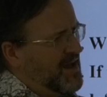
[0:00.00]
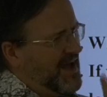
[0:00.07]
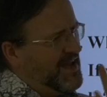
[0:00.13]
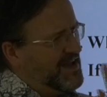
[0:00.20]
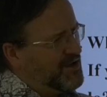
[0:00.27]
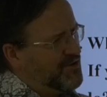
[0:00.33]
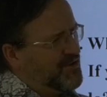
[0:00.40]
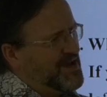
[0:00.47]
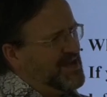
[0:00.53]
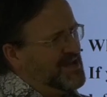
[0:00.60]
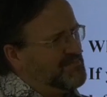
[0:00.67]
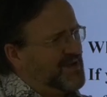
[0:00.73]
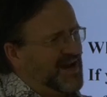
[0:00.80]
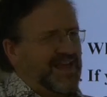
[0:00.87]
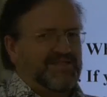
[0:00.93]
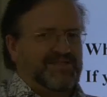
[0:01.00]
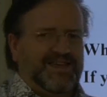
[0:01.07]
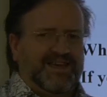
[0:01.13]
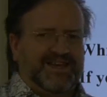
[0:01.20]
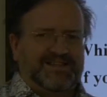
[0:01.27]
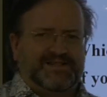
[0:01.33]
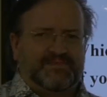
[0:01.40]
I agree, but I
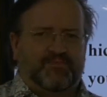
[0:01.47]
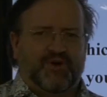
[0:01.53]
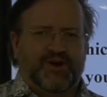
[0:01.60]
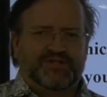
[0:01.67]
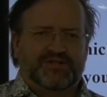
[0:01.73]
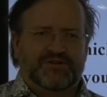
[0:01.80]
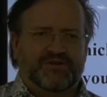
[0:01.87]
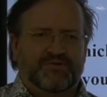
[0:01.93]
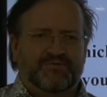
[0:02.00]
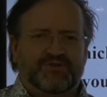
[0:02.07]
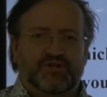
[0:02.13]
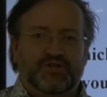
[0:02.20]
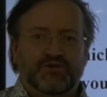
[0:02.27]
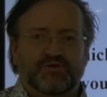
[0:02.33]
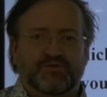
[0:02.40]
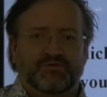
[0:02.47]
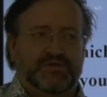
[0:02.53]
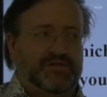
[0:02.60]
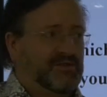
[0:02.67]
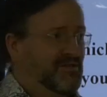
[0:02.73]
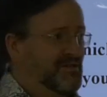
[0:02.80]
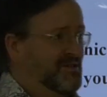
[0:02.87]
think it's a pressure you choose.